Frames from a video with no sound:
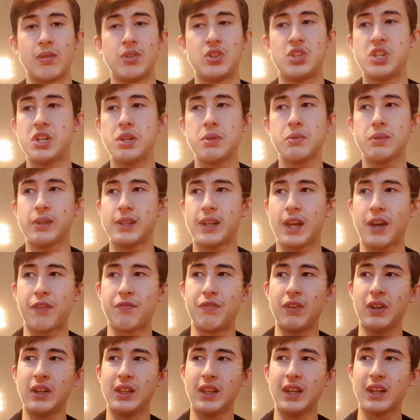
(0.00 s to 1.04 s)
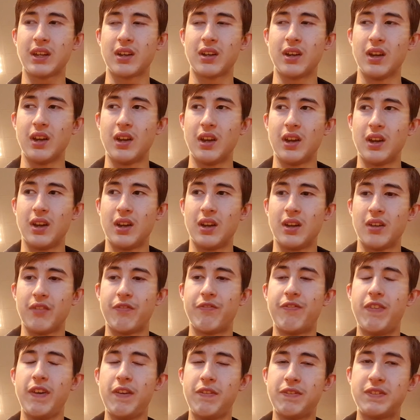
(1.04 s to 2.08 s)
Genuinely, I think like
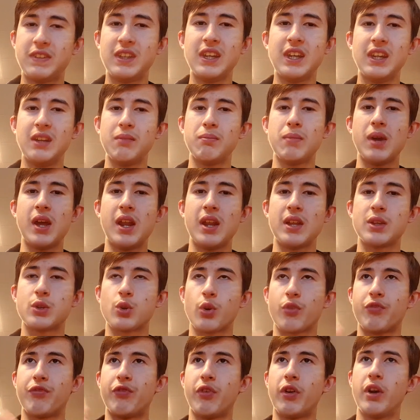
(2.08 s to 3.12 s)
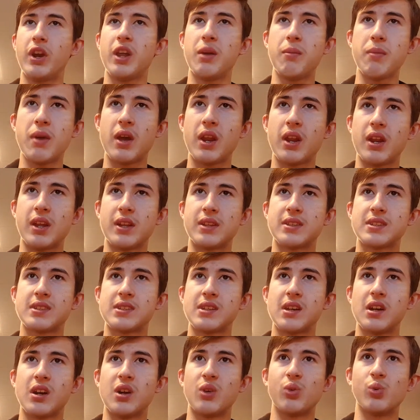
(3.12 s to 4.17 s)
15 minutes or 30
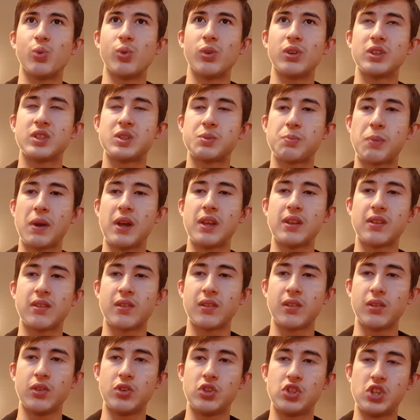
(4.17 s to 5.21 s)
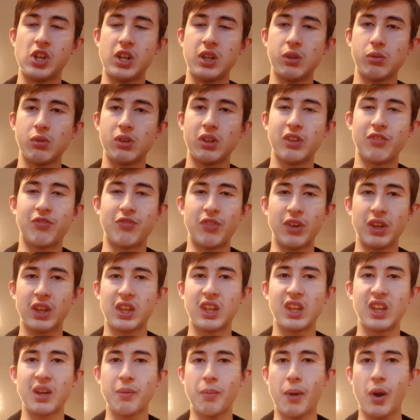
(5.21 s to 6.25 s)
minutes spent genuinely
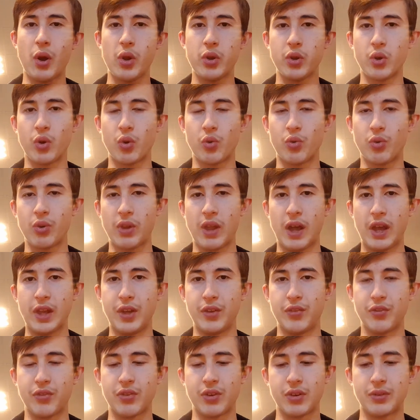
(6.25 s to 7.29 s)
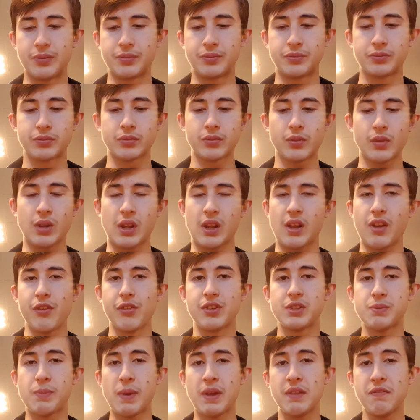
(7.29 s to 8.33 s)
thinking about your life,
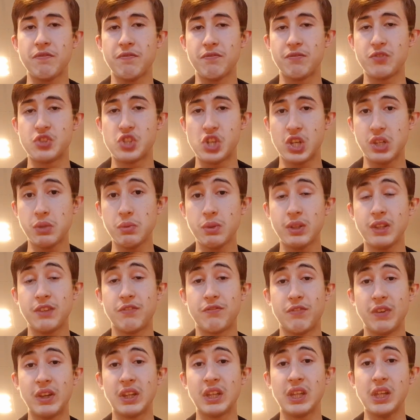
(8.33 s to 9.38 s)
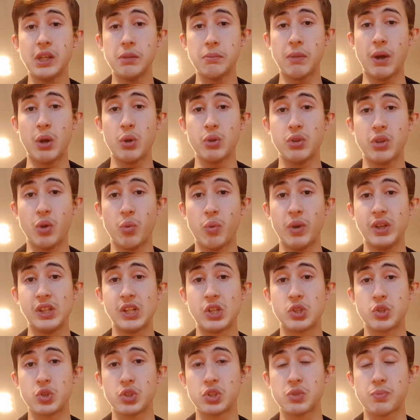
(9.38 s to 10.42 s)
spent genuinely thinking about the way
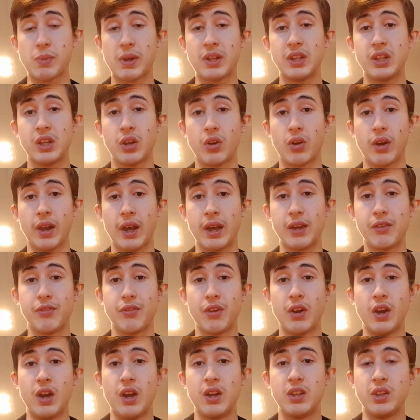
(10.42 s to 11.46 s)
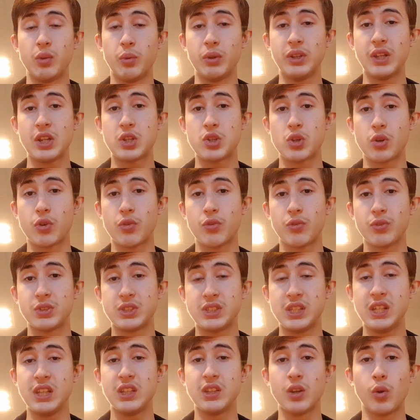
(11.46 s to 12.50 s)
that you're spending your life, the way that you're
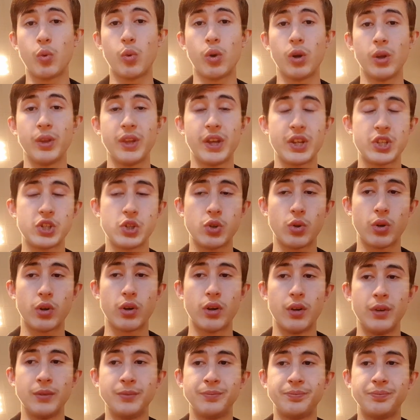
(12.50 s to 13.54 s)
seeing the world, that you're